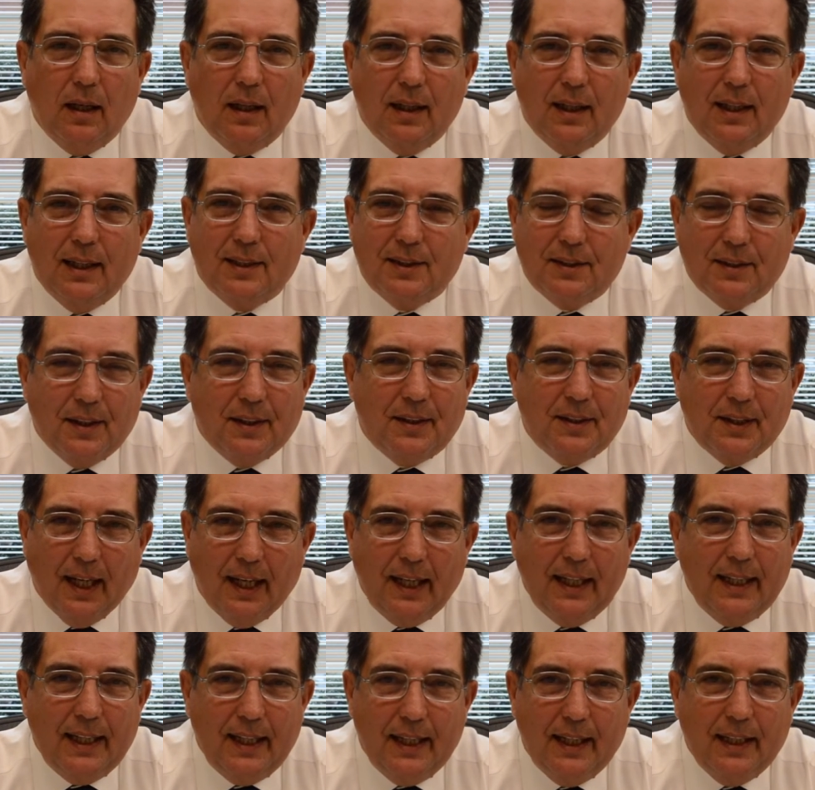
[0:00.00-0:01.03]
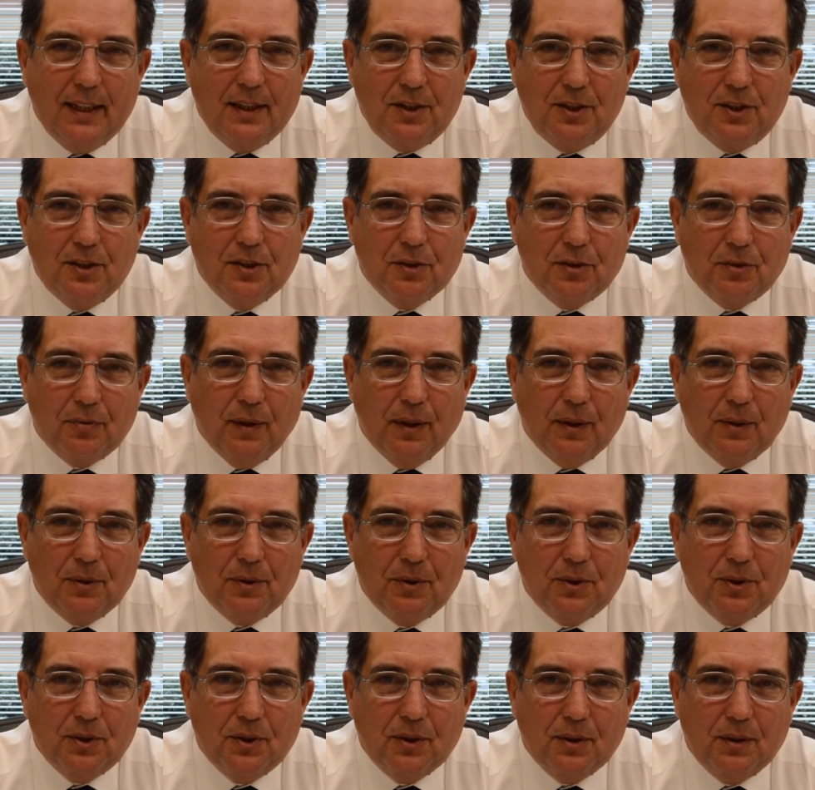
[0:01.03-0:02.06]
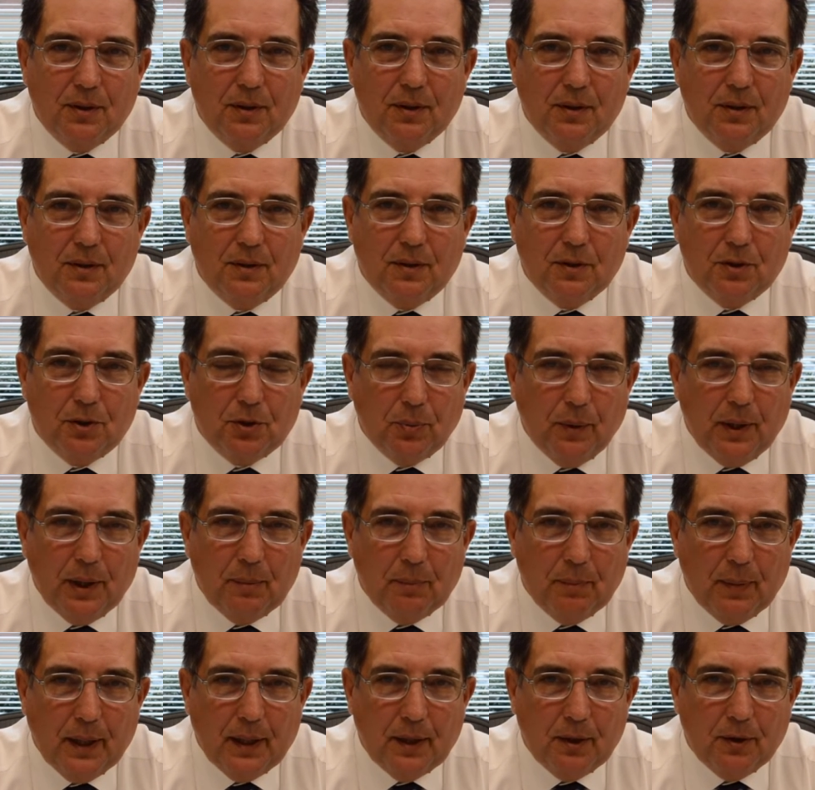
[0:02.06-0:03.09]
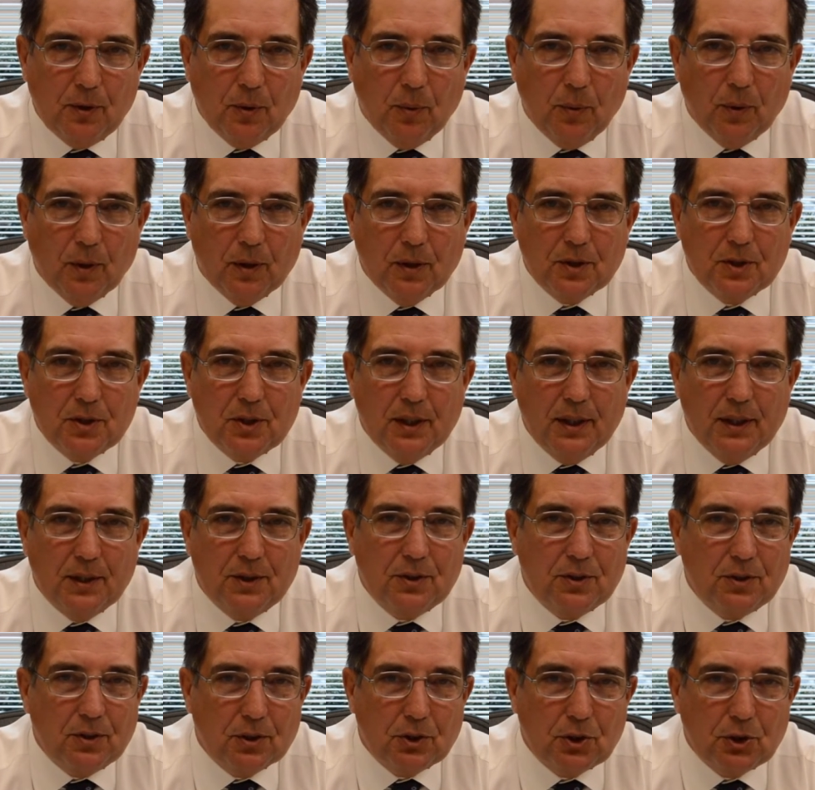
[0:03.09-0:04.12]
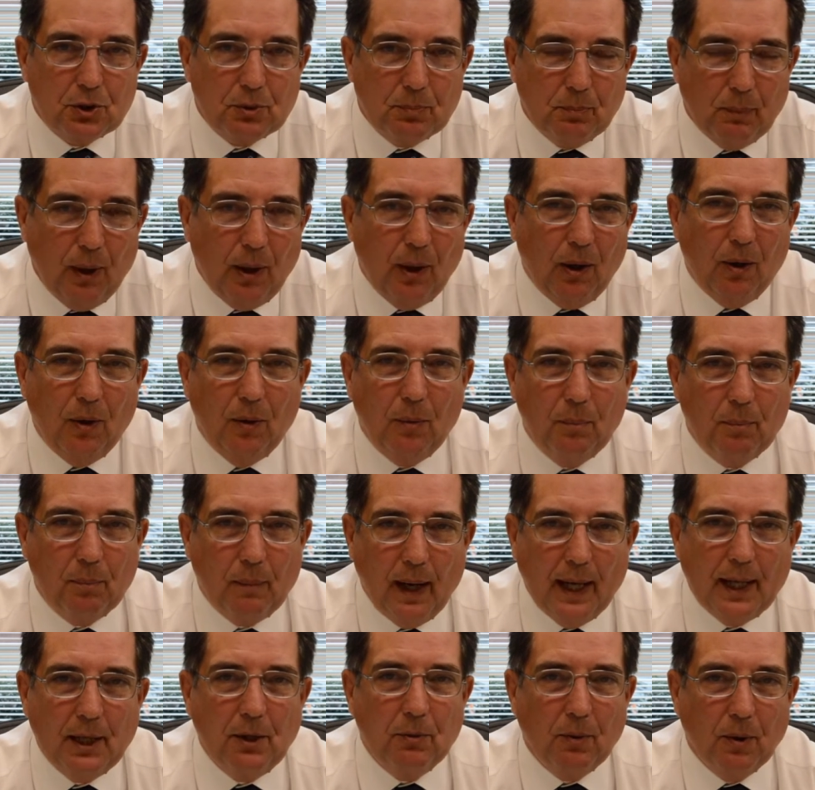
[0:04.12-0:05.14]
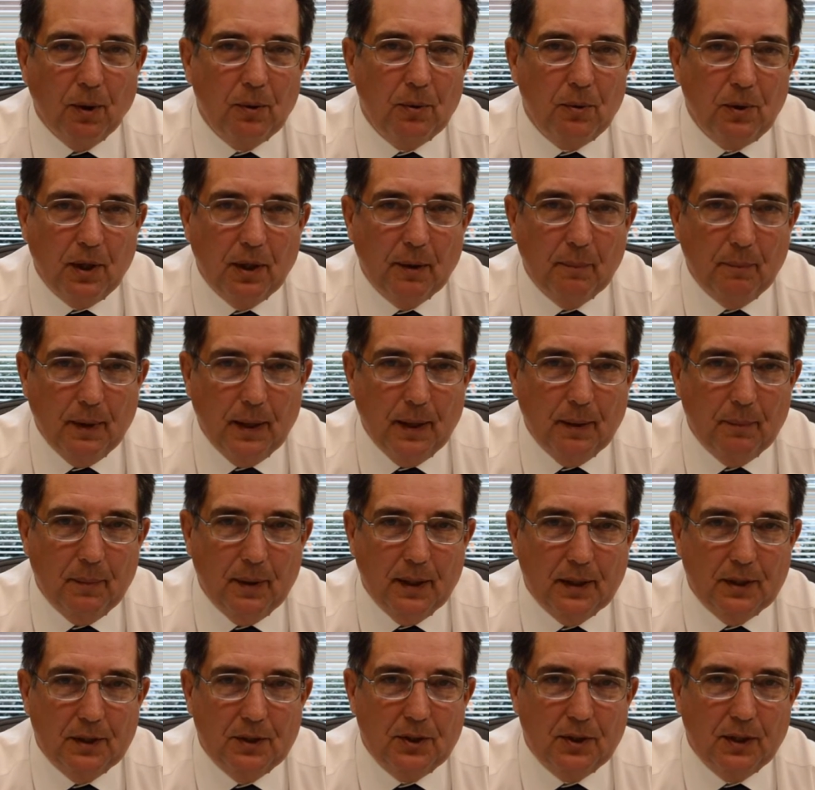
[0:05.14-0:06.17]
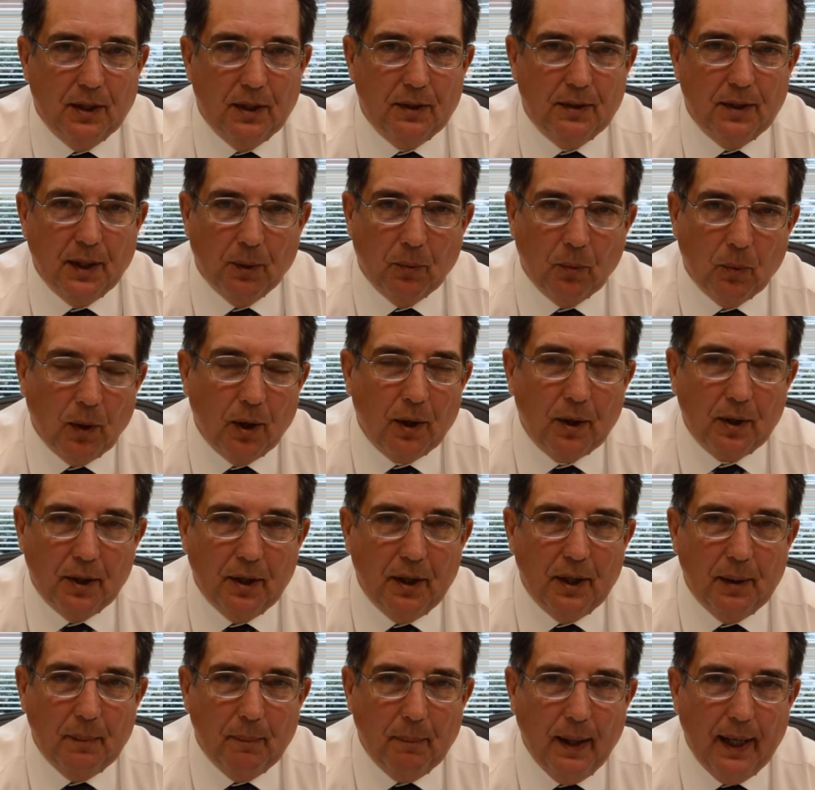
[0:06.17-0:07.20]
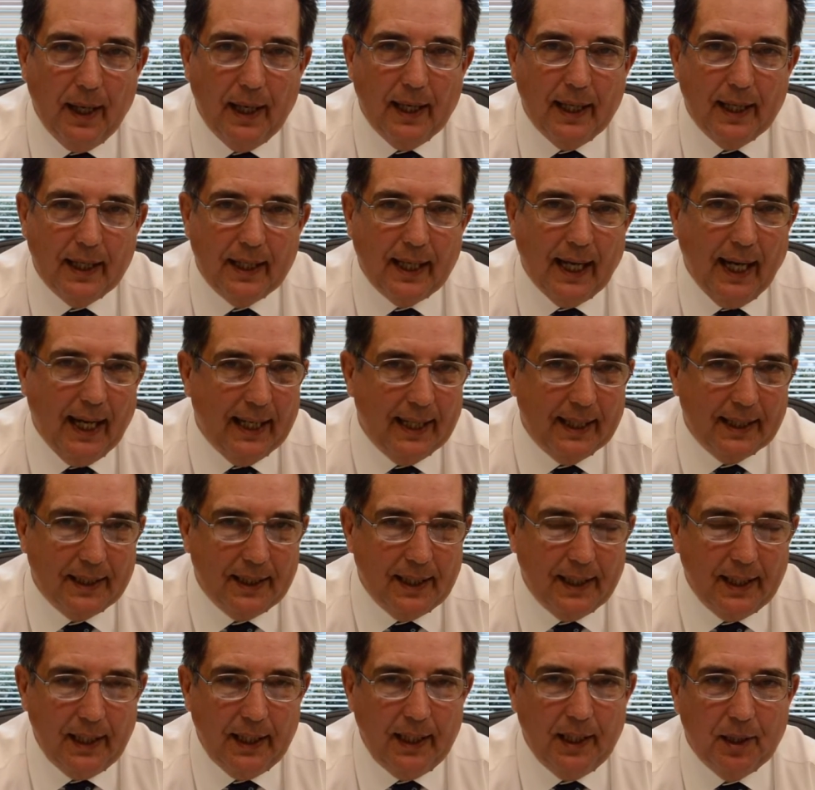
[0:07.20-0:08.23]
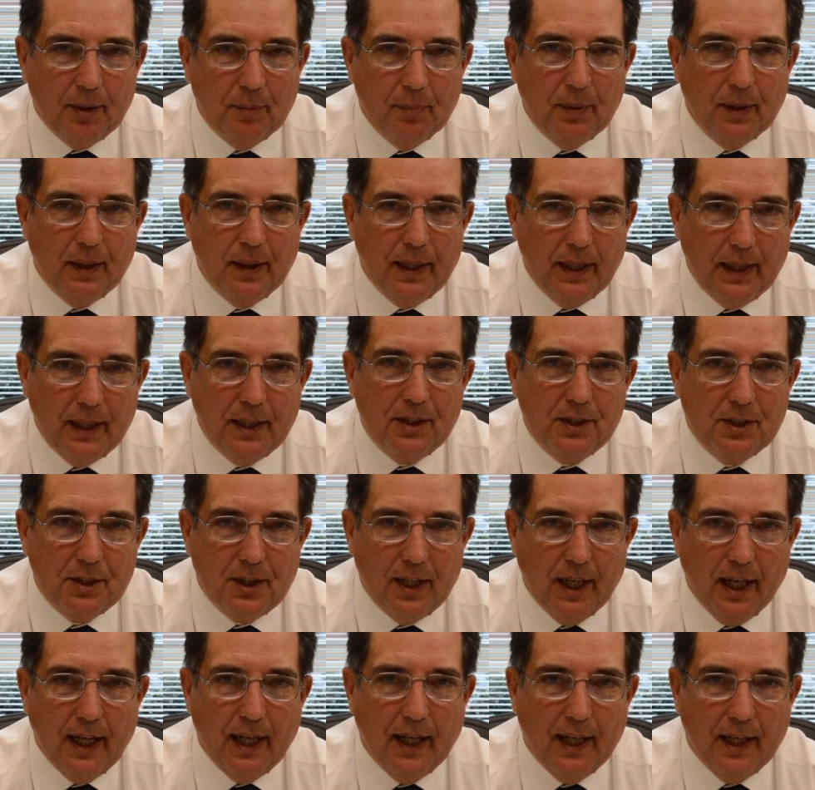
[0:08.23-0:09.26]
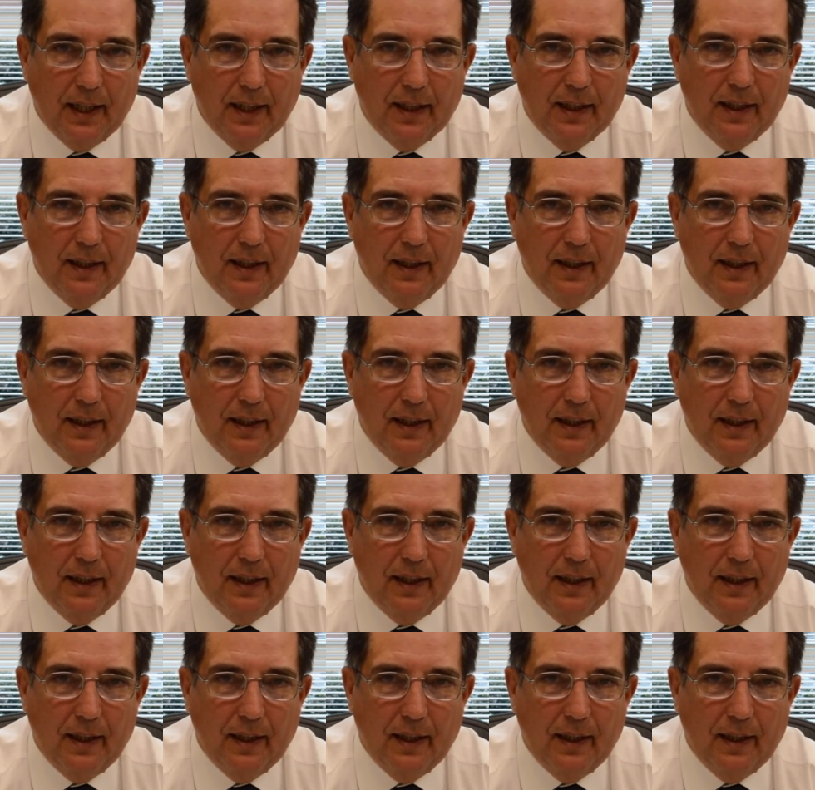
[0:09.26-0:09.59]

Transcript: It's the tiny hinges, folks, that swing big doors. It's the small micro commitments that we're going to make and keep each day.